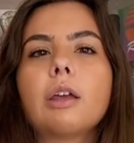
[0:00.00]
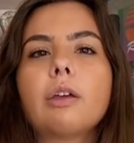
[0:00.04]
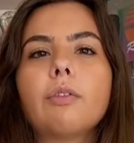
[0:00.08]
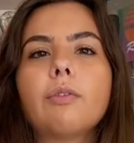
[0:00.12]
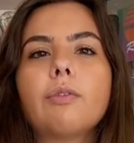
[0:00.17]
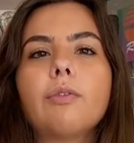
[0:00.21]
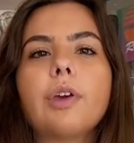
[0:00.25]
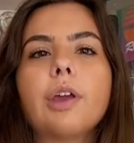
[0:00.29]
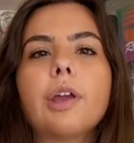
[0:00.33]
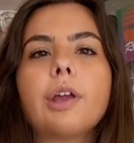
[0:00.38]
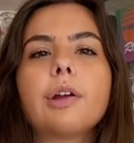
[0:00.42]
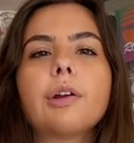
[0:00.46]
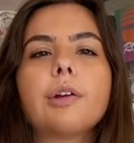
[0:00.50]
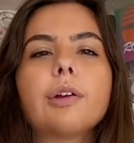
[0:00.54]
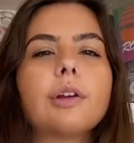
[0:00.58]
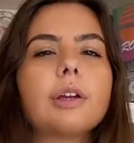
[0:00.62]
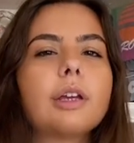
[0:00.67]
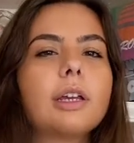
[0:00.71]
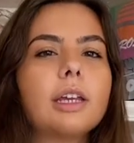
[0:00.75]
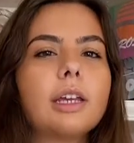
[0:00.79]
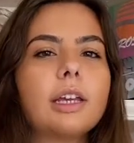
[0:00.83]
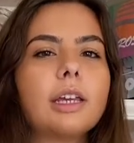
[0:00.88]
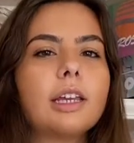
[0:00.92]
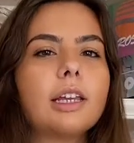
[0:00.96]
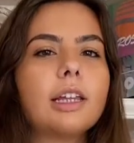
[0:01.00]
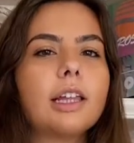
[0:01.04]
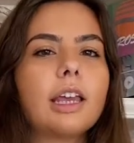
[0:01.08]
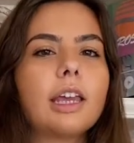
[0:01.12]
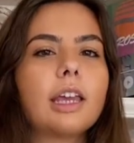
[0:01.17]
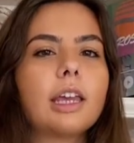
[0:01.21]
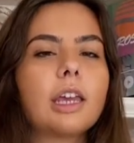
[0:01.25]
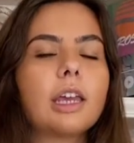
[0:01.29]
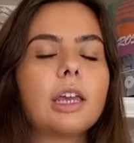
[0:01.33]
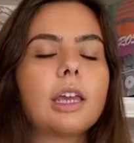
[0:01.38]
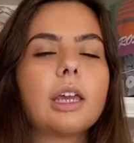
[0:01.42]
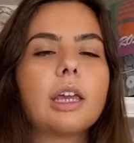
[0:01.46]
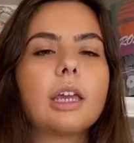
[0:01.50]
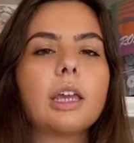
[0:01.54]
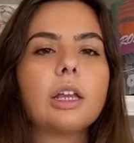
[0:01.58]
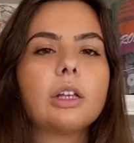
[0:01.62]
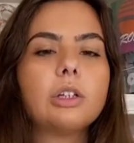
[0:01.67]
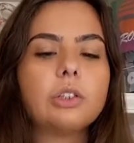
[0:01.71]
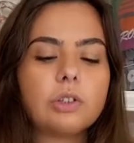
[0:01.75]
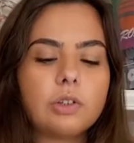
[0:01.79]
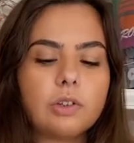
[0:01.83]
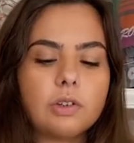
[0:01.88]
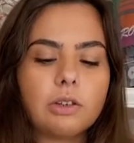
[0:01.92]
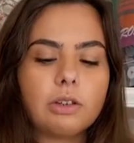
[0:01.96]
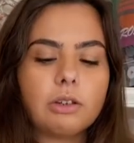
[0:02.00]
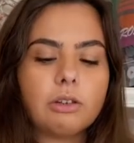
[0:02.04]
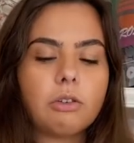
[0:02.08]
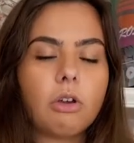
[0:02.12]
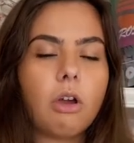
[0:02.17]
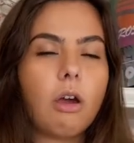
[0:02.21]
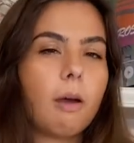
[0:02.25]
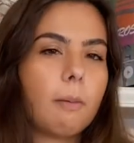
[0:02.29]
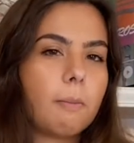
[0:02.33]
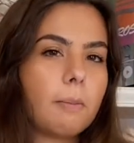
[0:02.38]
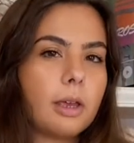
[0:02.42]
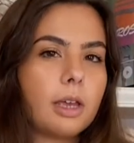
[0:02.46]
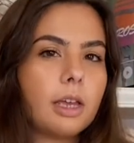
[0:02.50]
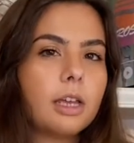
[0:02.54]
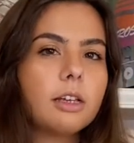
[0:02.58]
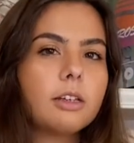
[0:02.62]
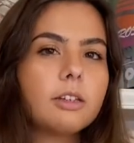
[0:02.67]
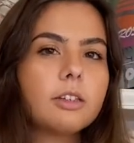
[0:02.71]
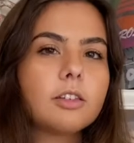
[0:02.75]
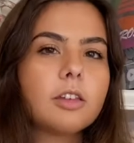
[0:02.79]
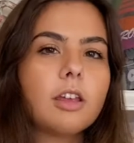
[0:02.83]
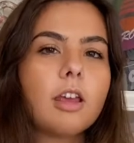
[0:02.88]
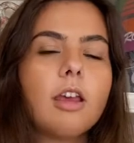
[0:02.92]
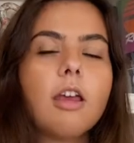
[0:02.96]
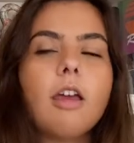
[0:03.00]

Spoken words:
very like interesting topics.